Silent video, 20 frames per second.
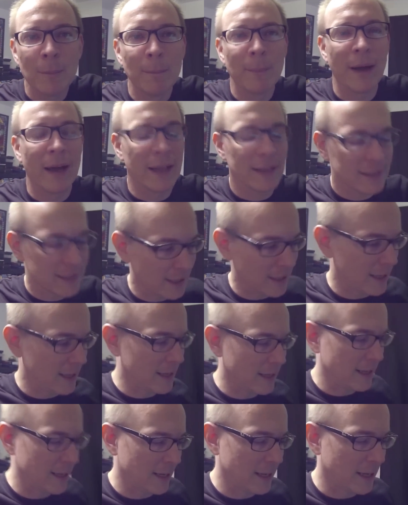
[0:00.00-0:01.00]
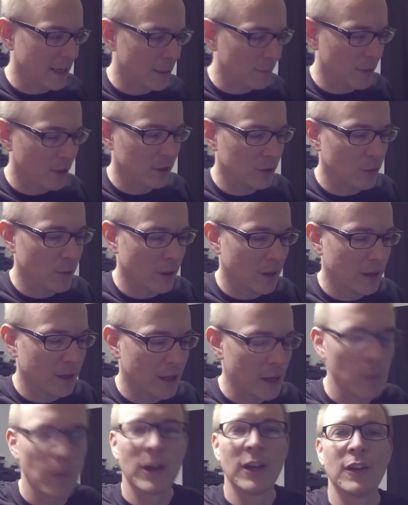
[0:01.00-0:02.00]
but I
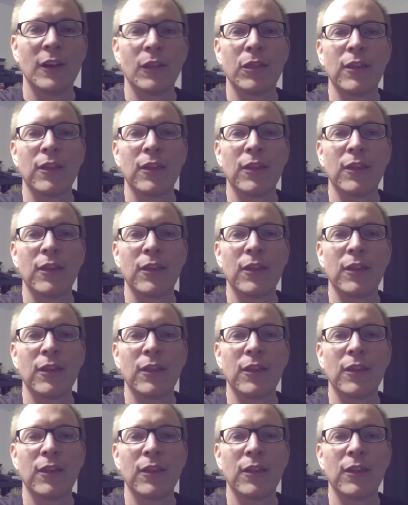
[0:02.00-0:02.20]
wanted to